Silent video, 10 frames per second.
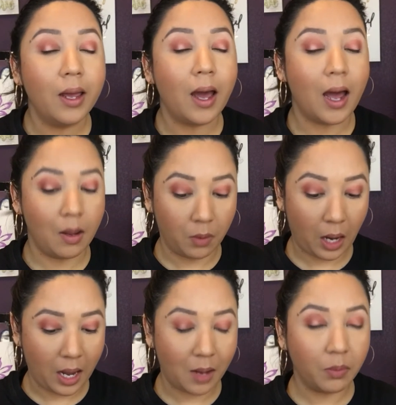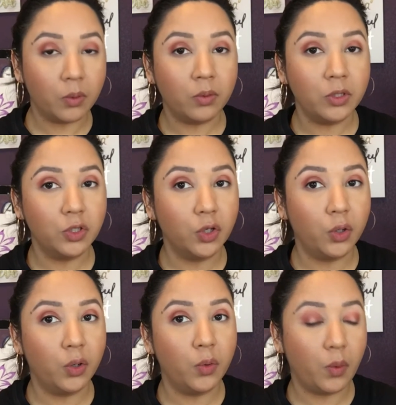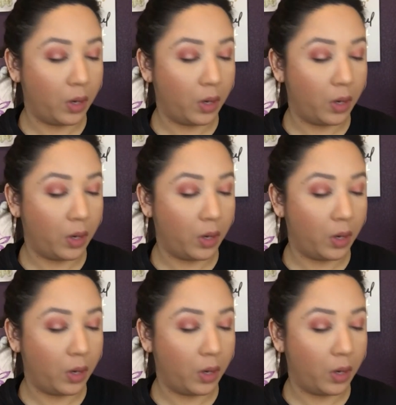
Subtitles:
I am going to go